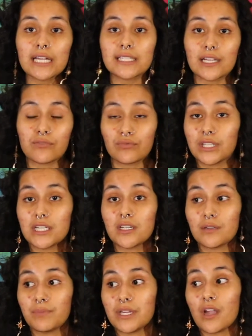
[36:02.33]
that really
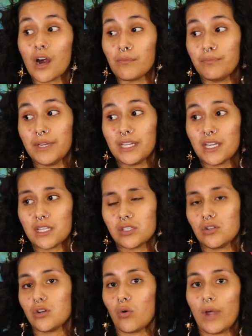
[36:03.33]
could be our biggest,
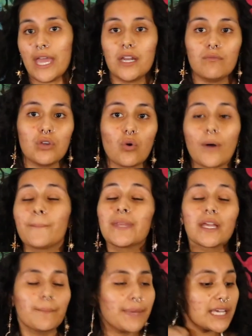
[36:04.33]
you know, enemy or
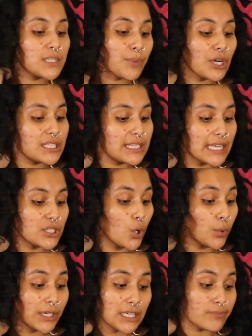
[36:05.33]
biggest person that's
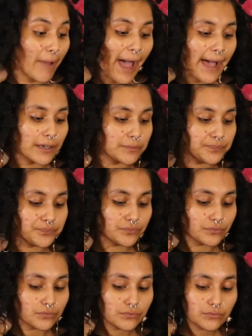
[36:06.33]
holding us back,
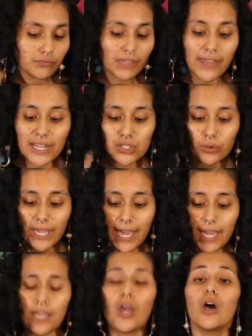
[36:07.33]
and that's
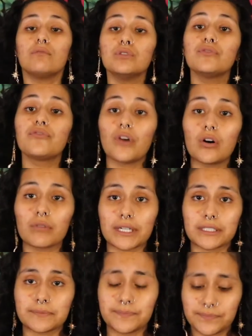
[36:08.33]
okay. Move
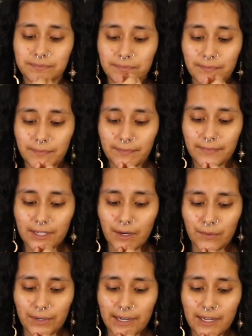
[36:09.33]
forward.
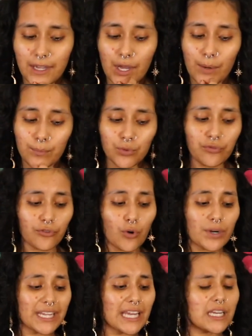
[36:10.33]
All right, move
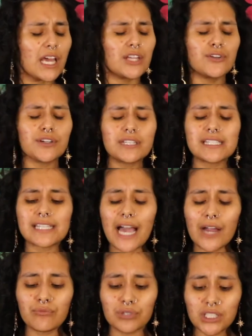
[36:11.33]
forward. And during this
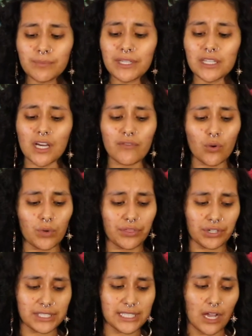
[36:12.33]
time, really be loving with
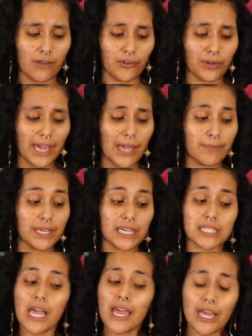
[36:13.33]
yourself, okay,
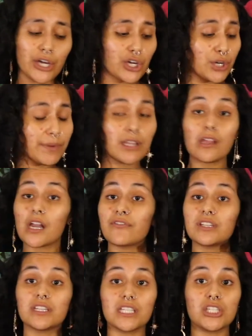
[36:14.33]
because it could be a lot of
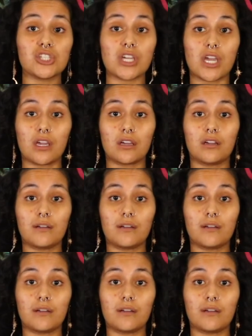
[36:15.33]
unleashing.